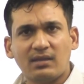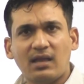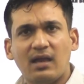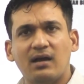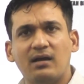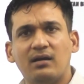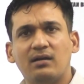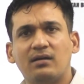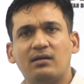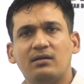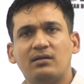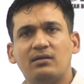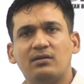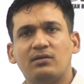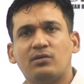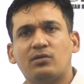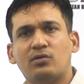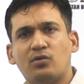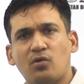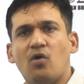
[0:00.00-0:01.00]

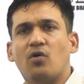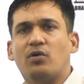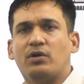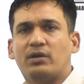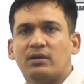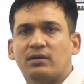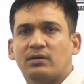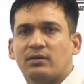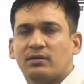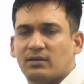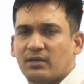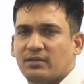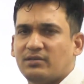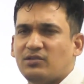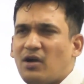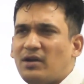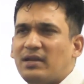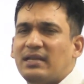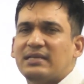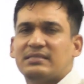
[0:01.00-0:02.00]
quote,
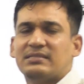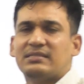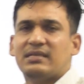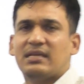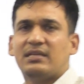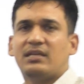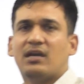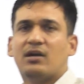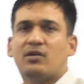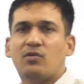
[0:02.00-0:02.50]
not necessarily a